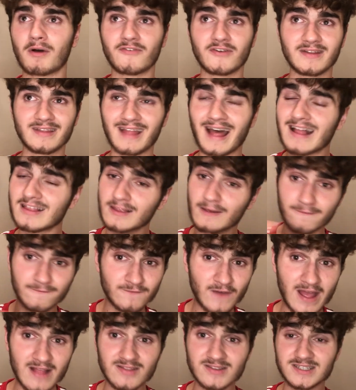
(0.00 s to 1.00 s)
I think that
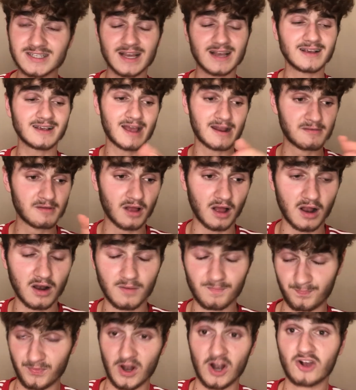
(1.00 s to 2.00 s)
defence can
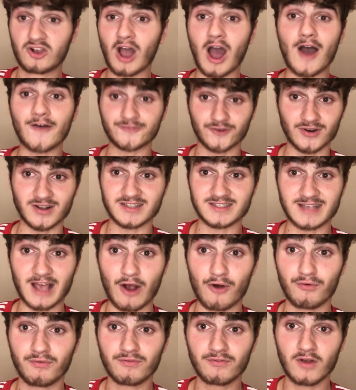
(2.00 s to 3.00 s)
look after
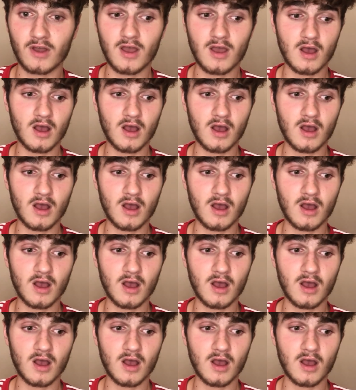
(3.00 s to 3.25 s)
itself.